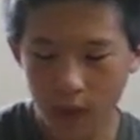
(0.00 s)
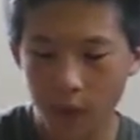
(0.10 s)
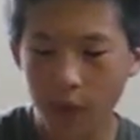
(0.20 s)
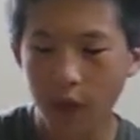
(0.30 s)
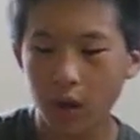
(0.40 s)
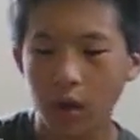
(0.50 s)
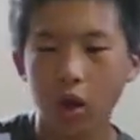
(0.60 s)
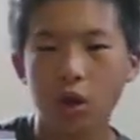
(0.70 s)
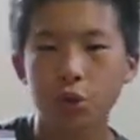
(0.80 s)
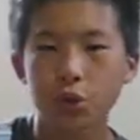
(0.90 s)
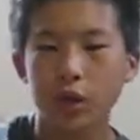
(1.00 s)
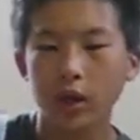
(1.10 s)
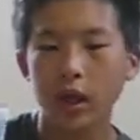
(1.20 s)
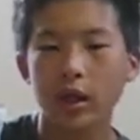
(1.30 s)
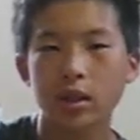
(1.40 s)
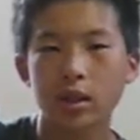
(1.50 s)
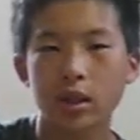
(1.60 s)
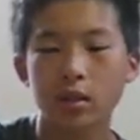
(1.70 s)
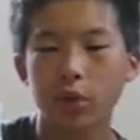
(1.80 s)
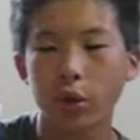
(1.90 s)
About 100
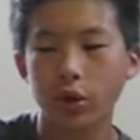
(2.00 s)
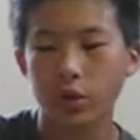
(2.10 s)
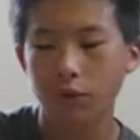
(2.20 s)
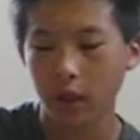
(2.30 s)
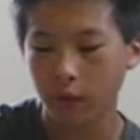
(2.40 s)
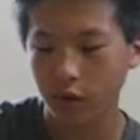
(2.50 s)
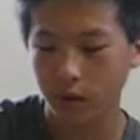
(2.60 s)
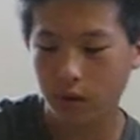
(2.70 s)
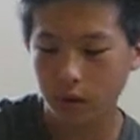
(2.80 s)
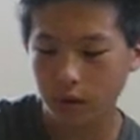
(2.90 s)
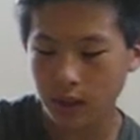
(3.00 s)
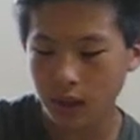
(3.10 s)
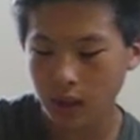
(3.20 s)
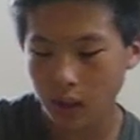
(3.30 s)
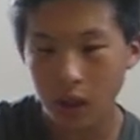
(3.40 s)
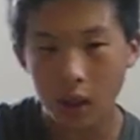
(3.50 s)
KSC 0.25 gram BBs.